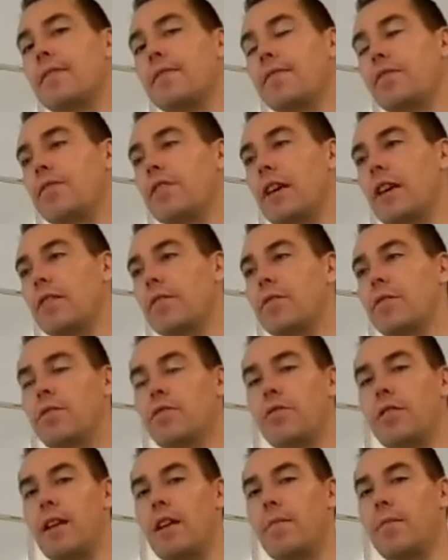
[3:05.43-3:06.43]
of cells or
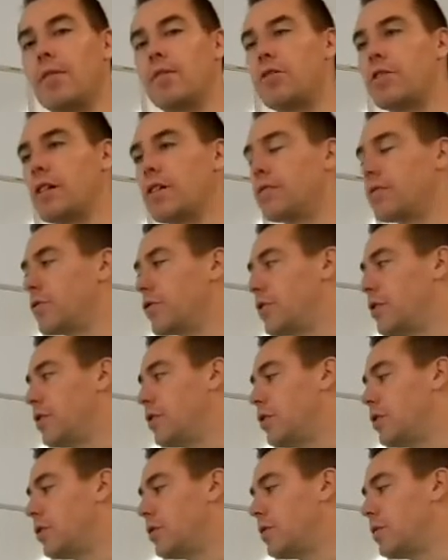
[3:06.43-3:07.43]
damaged cells or
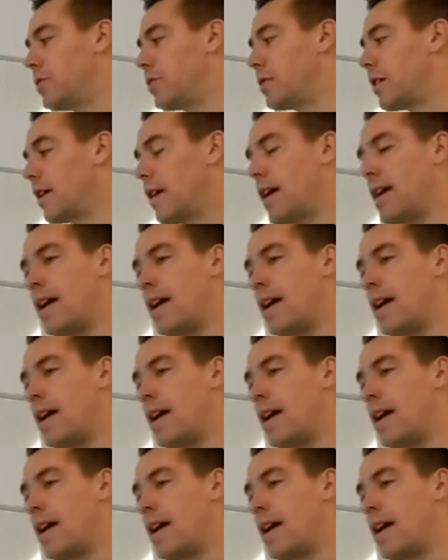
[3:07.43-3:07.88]
tissues.